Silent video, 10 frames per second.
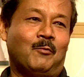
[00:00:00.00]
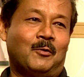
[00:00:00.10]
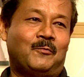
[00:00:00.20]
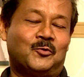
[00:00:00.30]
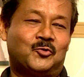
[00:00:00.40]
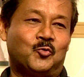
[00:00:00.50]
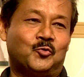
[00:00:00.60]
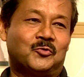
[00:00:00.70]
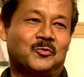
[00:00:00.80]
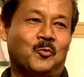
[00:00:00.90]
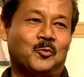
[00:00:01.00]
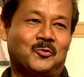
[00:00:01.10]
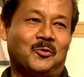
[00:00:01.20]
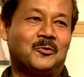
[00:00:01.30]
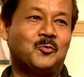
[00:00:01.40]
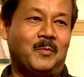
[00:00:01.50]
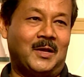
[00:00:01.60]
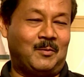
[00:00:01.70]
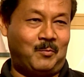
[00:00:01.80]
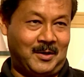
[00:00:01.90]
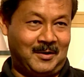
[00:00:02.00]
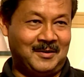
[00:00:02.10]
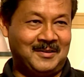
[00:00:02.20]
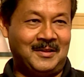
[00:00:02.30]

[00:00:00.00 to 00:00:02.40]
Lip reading: one of your students goes on to make it big,